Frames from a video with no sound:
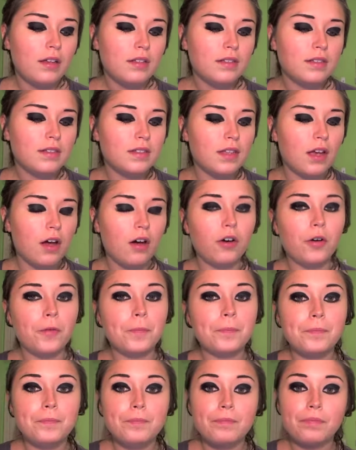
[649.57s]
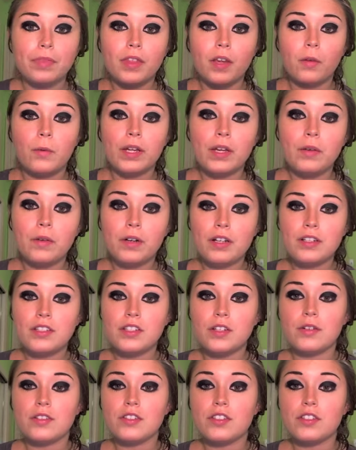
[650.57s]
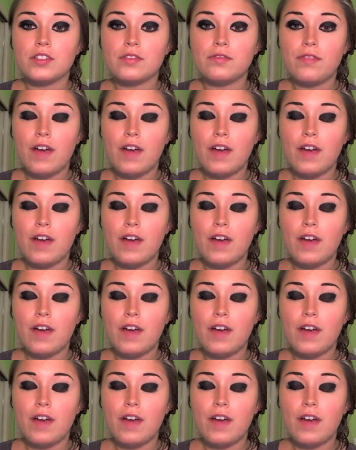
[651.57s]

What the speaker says: So what you want to do is just